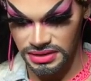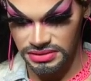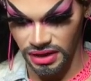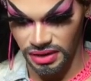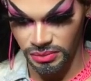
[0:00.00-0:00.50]

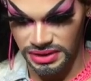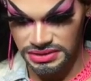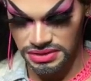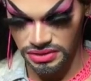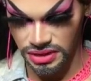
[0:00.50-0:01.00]
Dawn
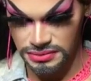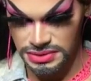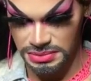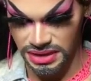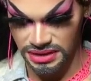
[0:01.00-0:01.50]
Wings
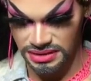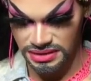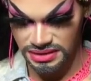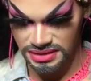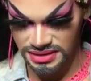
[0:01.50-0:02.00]
Necrozma.
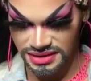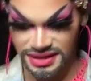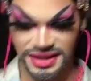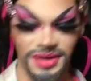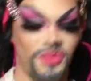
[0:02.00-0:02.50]

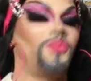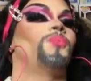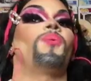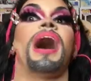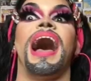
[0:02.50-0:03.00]

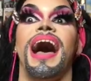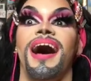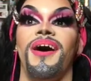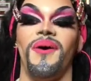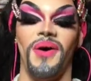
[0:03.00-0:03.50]

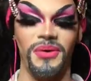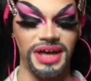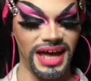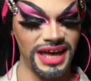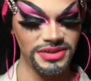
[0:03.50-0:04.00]
Wow.
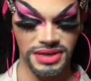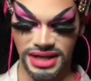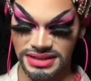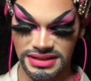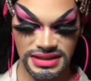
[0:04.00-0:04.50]
Okay, you
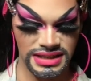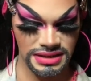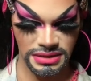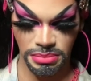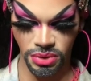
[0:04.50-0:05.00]
got the
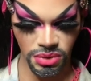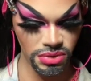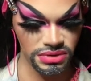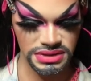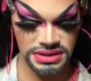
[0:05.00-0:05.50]
the
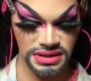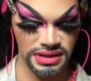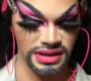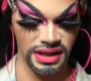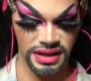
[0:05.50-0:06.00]
pulls,
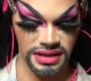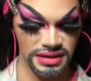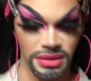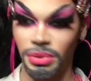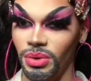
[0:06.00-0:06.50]

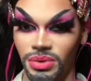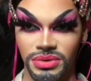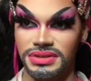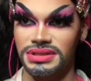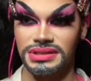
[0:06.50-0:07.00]
the
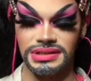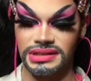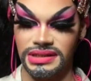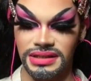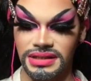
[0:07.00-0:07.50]
pulls.
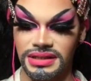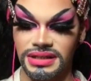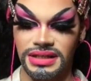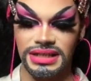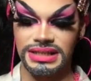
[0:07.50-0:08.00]

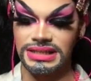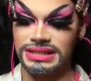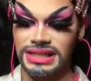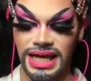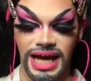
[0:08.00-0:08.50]

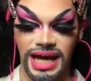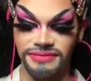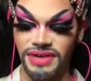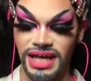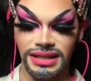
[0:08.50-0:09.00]

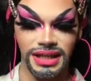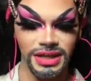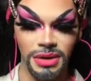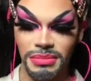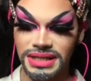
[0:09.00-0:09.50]
I've had luck
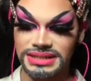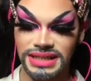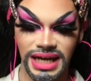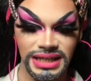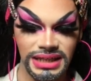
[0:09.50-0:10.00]
on my
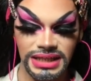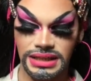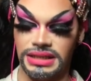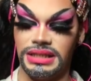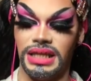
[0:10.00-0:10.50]
side
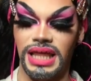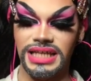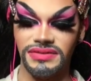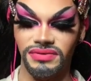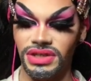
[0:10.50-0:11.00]
lately. The
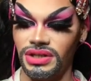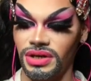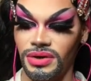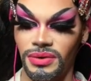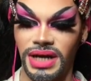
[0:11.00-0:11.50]
last
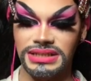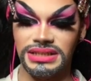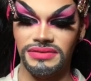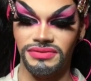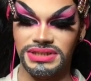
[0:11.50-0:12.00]
video I
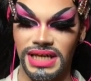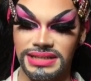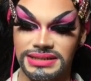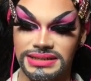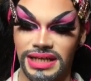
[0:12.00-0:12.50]
did for
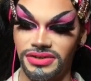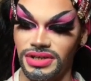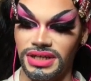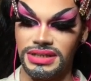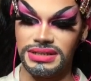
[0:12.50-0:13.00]
Sassy
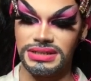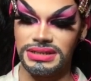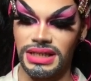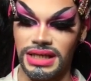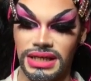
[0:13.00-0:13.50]

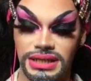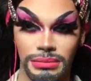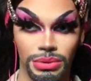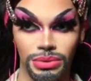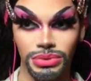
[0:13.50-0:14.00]
Saturdays, like the
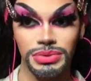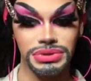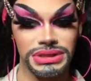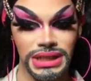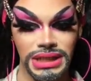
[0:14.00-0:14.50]
pulls were
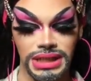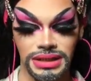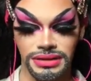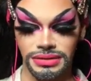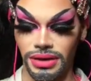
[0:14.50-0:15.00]

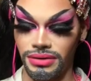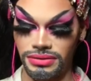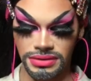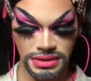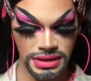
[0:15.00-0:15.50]
sickening. No.